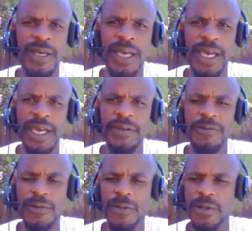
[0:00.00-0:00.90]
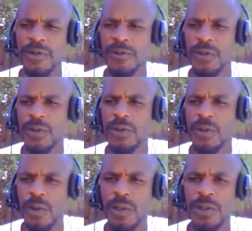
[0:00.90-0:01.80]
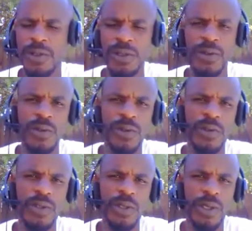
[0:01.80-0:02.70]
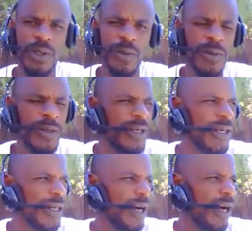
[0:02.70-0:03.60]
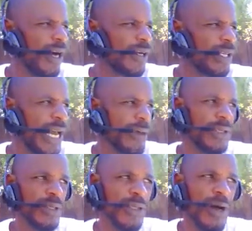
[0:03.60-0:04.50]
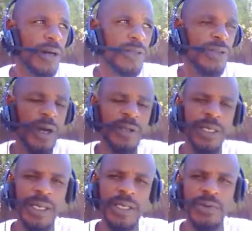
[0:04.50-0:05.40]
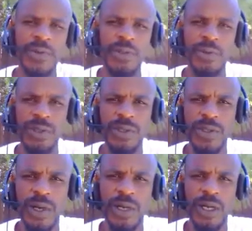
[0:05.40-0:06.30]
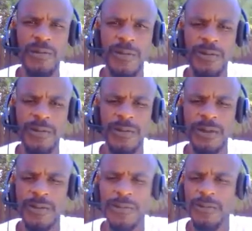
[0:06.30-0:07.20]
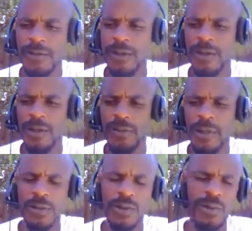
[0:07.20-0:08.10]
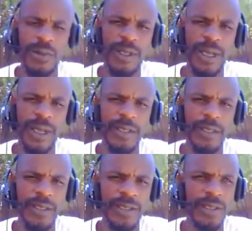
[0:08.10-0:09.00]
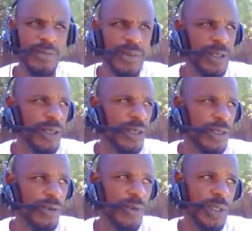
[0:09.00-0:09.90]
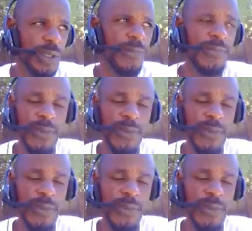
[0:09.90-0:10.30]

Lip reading: And for those of you who are new to the show, Captain's log start date. The reason we start off every video post with that is because we